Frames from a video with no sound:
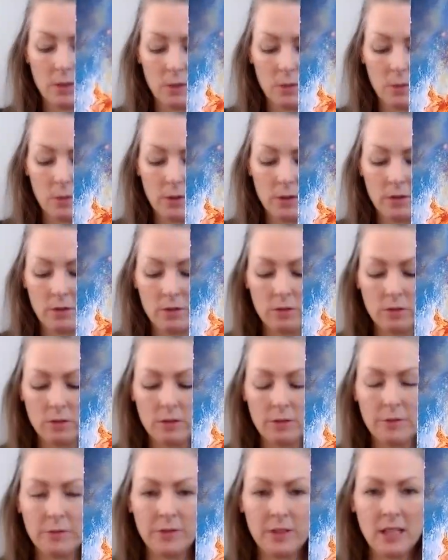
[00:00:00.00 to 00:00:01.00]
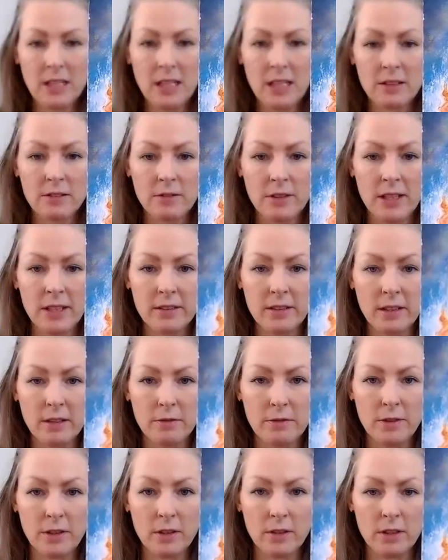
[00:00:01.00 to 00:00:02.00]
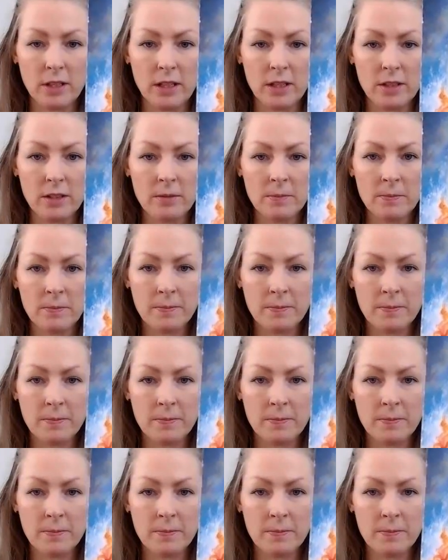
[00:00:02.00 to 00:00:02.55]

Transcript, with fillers: with a sort of phoenix rising feel here.